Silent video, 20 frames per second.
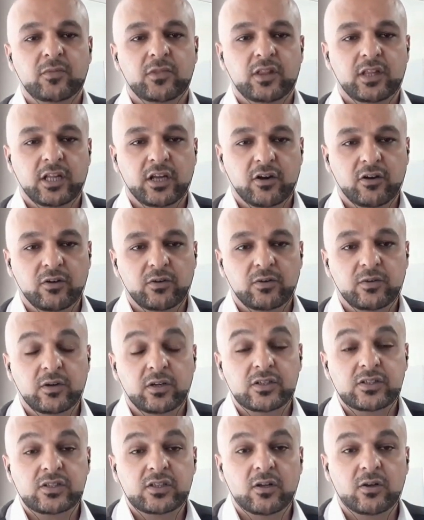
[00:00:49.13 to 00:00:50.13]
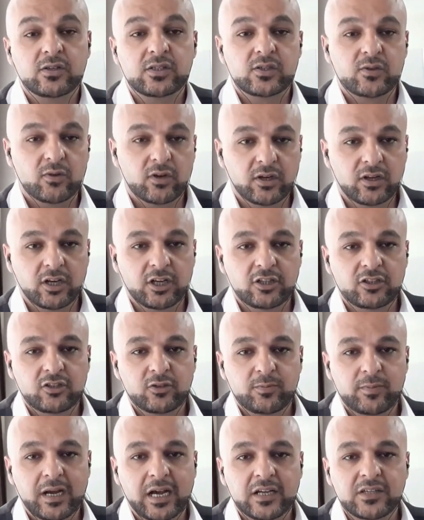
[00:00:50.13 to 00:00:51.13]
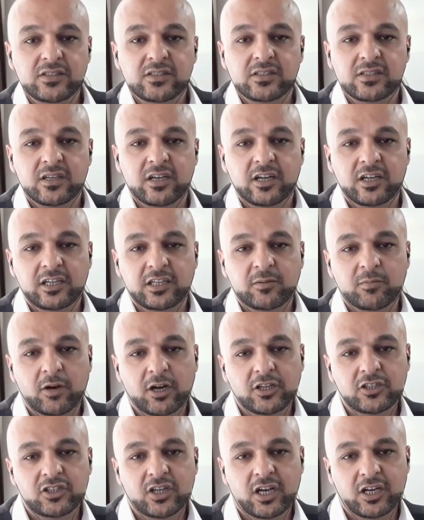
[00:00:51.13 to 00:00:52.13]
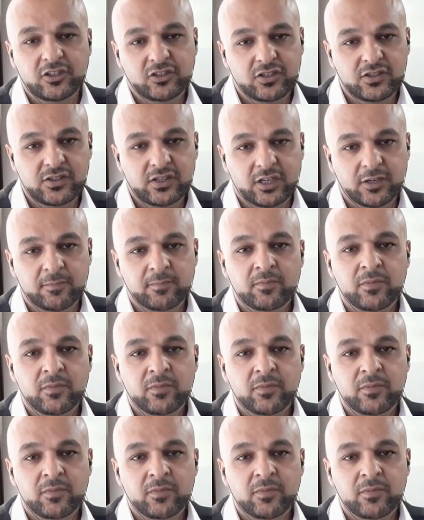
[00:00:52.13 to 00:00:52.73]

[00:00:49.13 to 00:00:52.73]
that are still struggling to pass NEBOSH IGC.